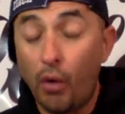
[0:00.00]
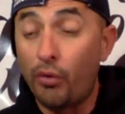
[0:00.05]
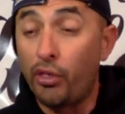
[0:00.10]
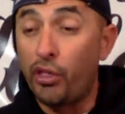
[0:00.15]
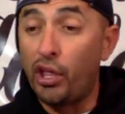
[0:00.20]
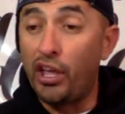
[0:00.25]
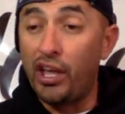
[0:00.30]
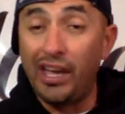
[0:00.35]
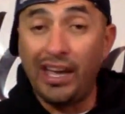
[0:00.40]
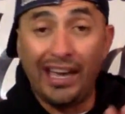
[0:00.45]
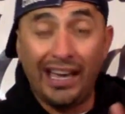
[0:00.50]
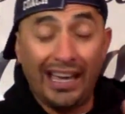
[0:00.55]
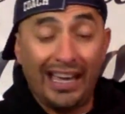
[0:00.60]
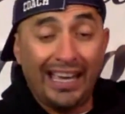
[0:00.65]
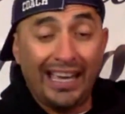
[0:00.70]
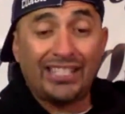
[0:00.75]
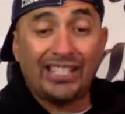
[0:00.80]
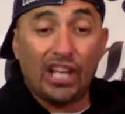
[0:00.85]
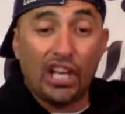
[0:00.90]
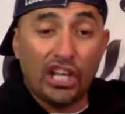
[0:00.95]
You know,
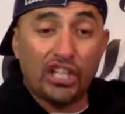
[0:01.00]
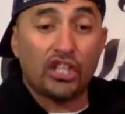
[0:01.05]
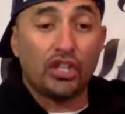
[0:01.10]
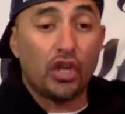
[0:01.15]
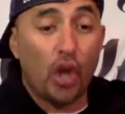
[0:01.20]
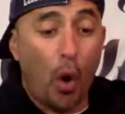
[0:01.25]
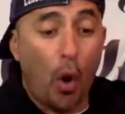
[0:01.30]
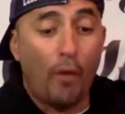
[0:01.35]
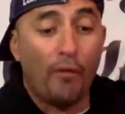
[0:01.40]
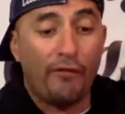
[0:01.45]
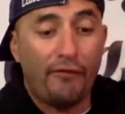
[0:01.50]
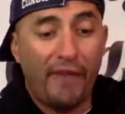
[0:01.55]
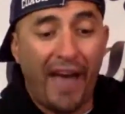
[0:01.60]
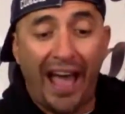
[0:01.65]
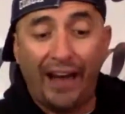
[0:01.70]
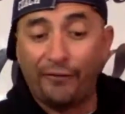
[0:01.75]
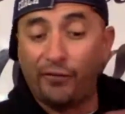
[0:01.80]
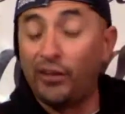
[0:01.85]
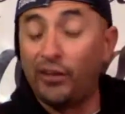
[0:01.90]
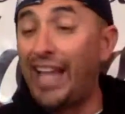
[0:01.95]
it's a
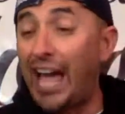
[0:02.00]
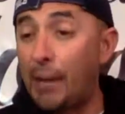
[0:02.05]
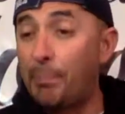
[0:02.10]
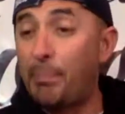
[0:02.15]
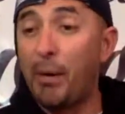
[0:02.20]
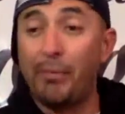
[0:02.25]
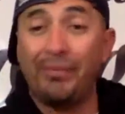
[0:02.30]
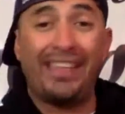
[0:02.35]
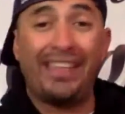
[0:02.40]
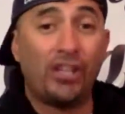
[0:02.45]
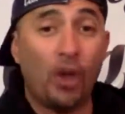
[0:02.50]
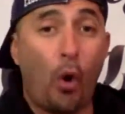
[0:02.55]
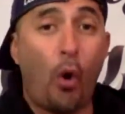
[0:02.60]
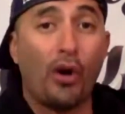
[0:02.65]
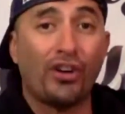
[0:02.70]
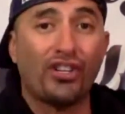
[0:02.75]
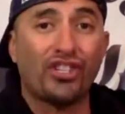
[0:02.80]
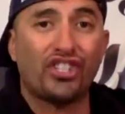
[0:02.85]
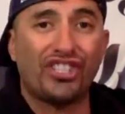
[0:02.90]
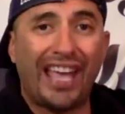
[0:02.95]
known fact for a lot of people
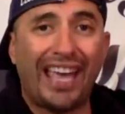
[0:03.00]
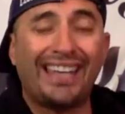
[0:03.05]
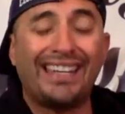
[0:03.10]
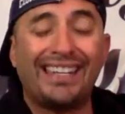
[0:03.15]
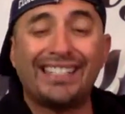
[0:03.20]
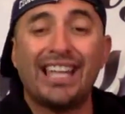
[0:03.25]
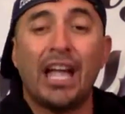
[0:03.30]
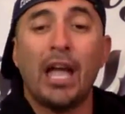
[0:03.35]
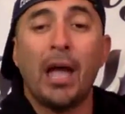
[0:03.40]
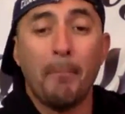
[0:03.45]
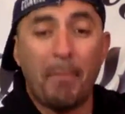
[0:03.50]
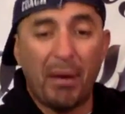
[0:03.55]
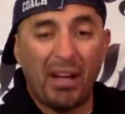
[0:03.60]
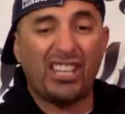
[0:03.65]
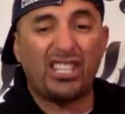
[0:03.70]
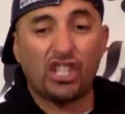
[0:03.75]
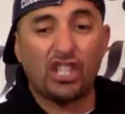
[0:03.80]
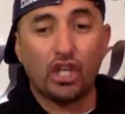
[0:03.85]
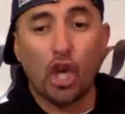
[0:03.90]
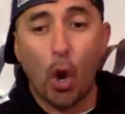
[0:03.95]
that don't understand this,
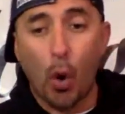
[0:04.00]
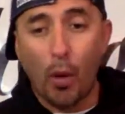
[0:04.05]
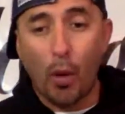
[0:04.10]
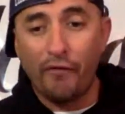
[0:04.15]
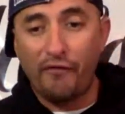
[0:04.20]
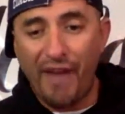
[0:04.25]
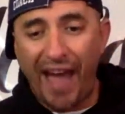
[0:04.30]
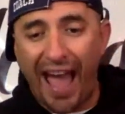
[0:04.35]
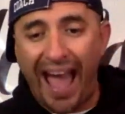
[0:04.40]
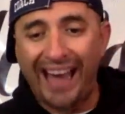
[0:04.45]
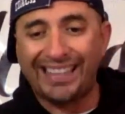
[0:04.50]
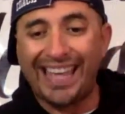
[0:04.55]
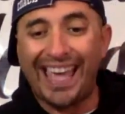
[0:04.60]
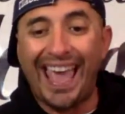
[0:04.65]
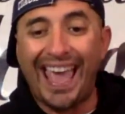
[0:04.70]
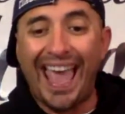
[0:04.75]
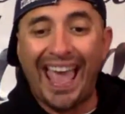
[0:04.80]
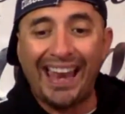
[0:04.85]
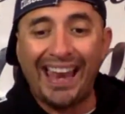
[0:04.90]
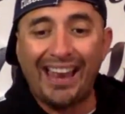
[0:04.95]
but it's a known
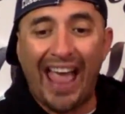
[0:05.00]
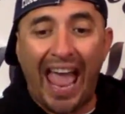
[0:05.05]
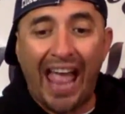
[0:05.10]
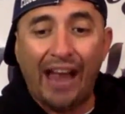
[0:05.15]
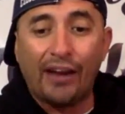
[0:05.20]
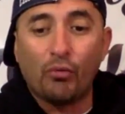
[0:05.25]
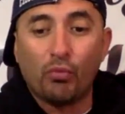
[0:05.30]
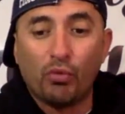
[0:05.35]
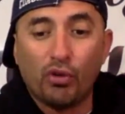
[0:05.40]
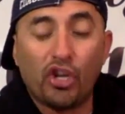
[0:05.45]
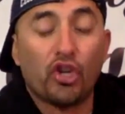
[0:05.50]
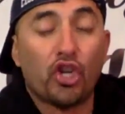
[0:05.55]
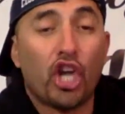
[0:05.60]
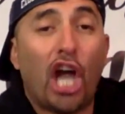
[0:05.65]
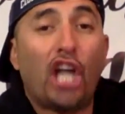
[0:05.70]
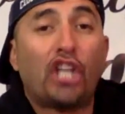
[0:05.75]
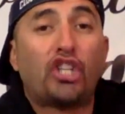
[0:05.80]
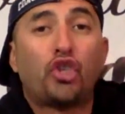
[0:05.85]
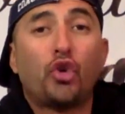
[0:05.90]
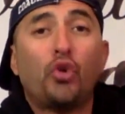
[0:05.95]
fact that
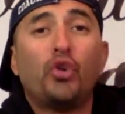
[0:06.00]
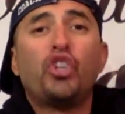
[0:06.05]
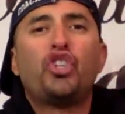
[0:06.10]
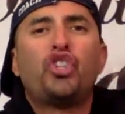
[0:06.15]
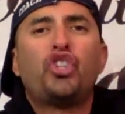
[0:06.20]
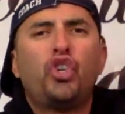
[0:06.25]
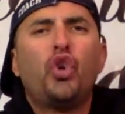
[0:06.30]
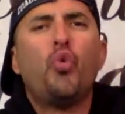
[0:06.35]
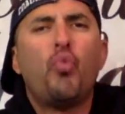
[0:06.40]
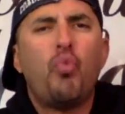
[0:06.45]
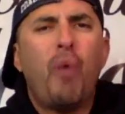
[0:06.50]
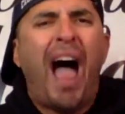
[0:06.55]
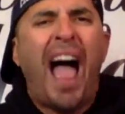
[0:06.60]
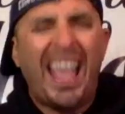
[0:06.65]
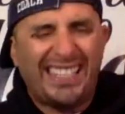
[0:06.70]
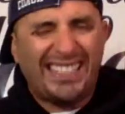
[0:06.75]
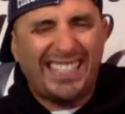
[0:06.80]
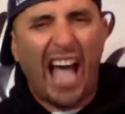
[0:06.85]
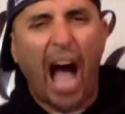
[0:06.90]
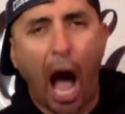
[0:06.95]
as soon as you
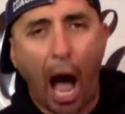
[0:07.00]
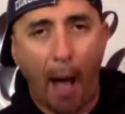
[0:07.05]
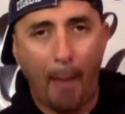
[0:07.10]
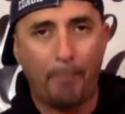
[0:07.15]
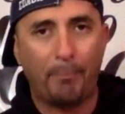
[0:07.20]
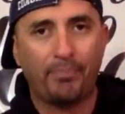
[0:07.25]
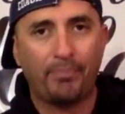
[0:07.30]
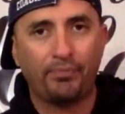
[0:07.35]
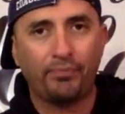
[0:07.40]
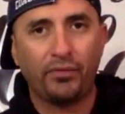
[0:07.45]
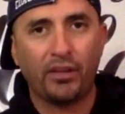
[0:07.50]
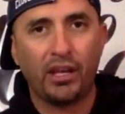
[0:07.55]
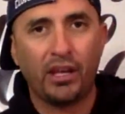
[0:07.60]
rise up